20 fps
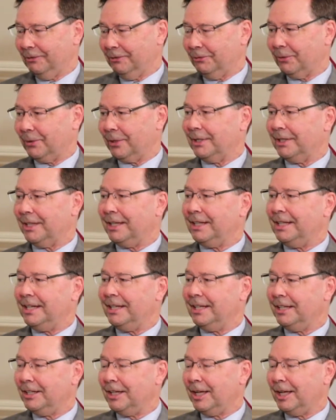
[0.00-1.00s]
for an
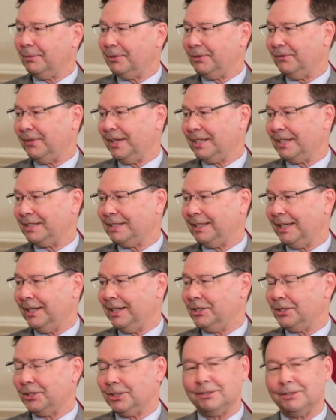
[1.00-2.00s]
in-depth
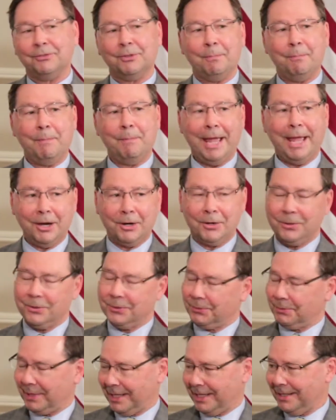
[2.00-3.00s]
investigation of the
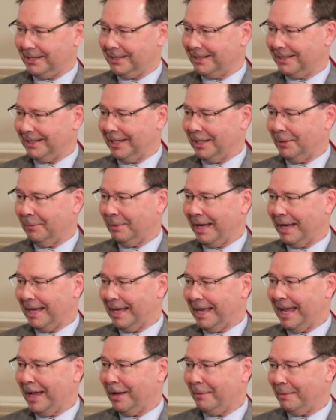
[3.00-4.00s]
mayor's race in
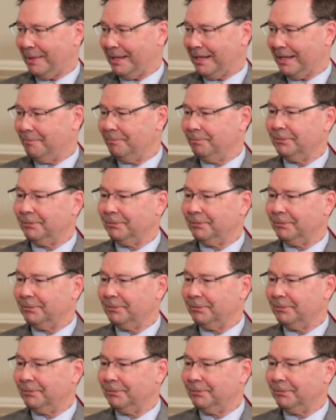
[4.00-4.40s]
Miami.